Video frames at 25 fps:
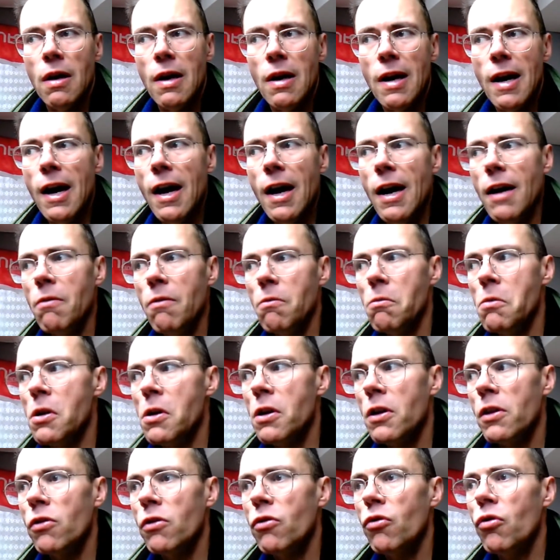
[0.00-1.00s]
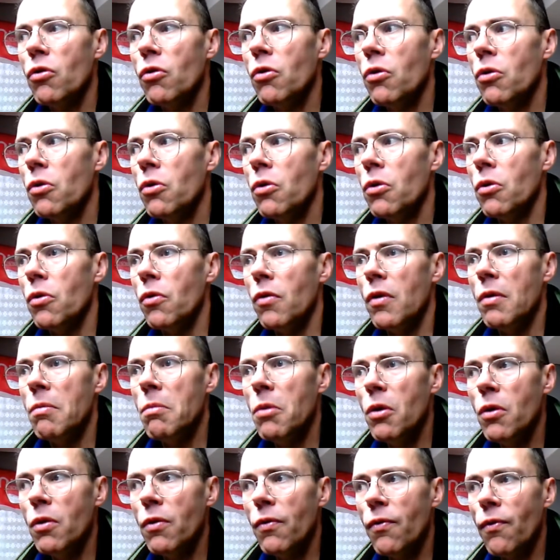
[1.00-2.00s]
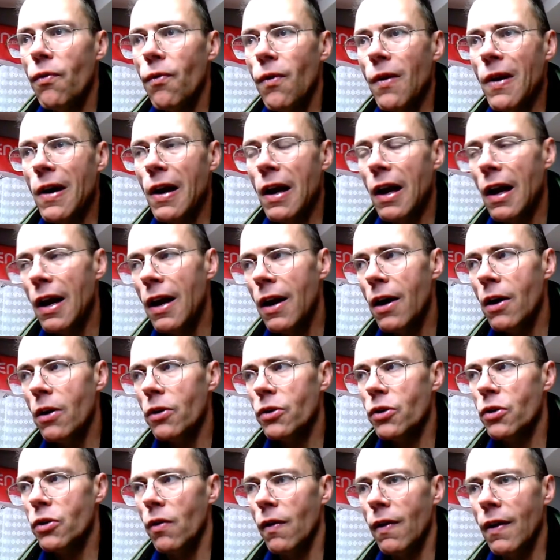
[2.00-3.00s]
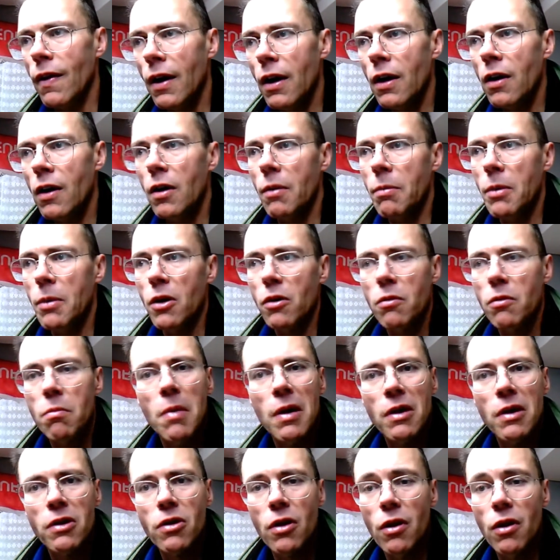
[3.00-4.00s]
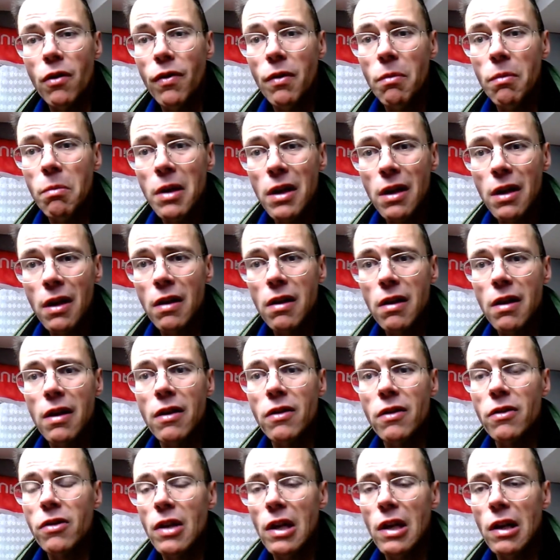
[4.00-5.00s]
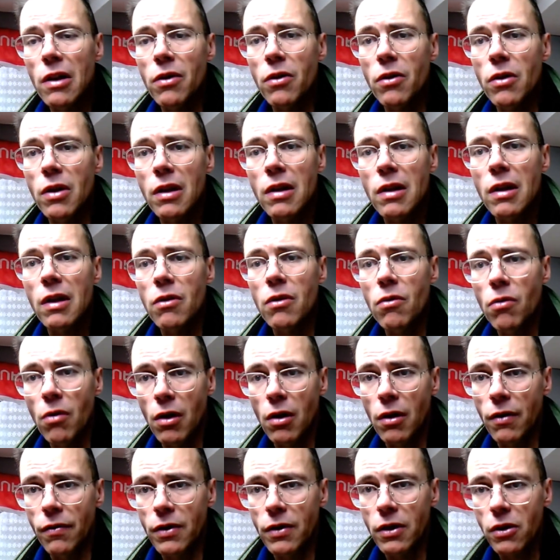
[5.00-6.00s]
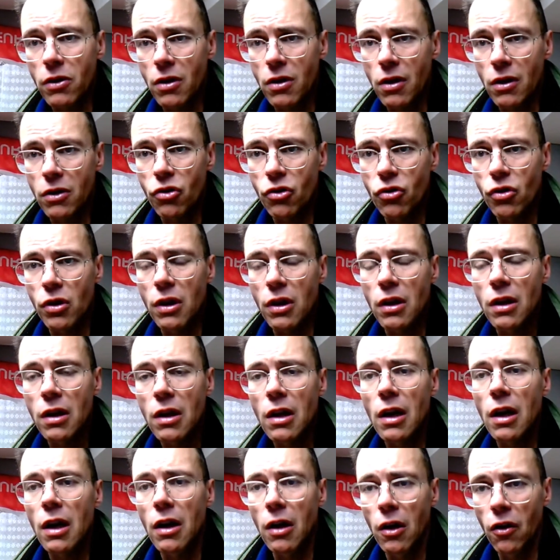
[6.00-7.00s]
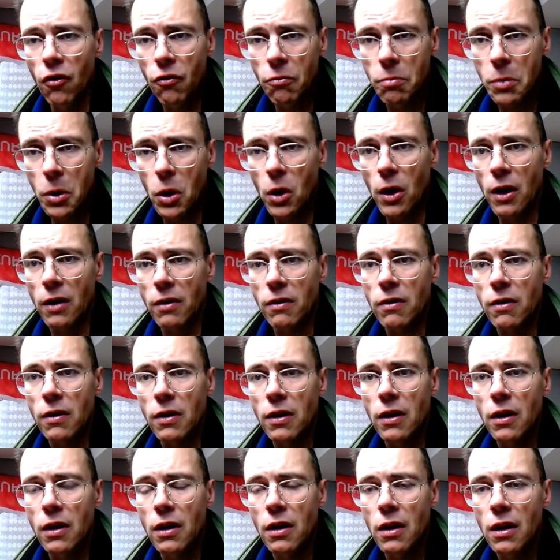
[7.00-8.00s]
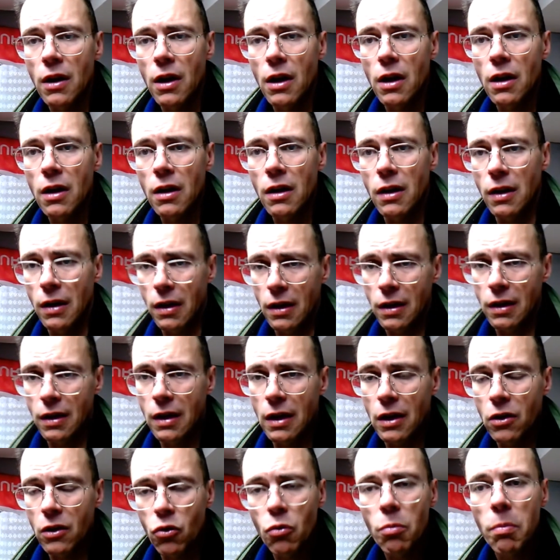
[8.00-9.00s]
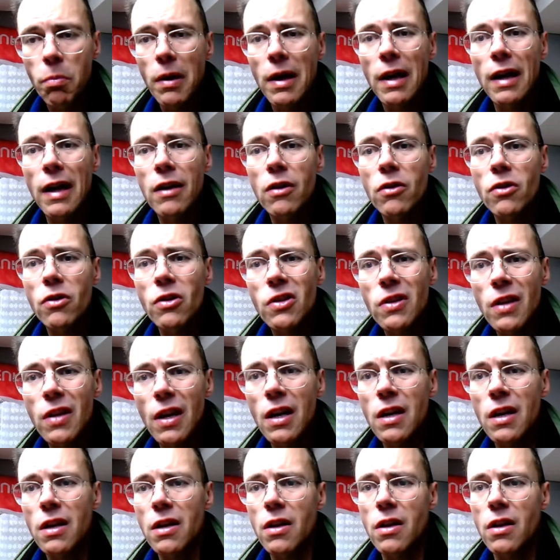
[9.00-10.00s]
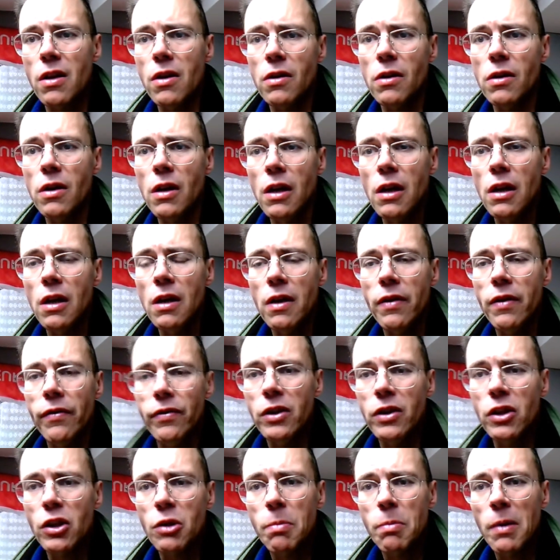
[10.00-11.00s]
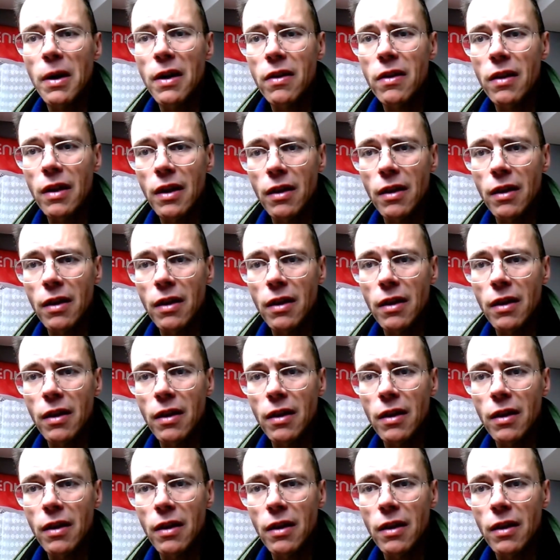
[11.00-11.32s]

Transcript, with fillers: I want to remove clouds of doubt about myself immediately and tell you that I do love this country. I love Poland. And I do plan on staying here, despite